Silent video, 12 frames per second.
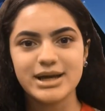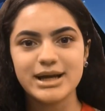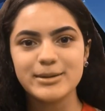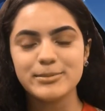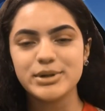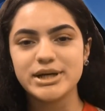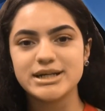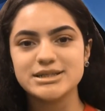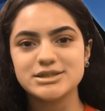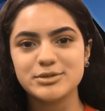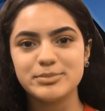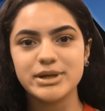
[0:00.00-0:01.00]
Hi, I'm
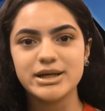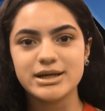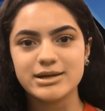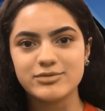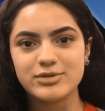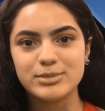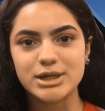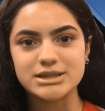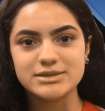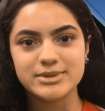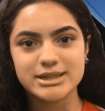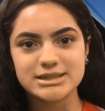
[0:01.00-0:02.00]
Brianna Topi, and I'm from
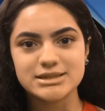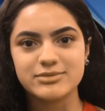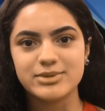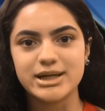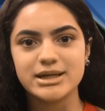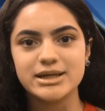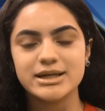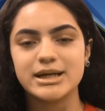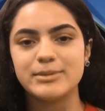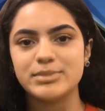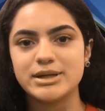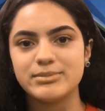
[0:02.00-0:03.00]
Las Vegas, Nevada, and
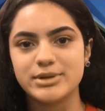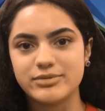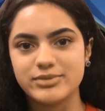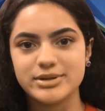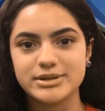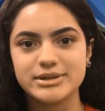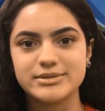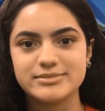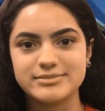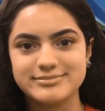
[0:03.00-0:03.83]
I play midfielder.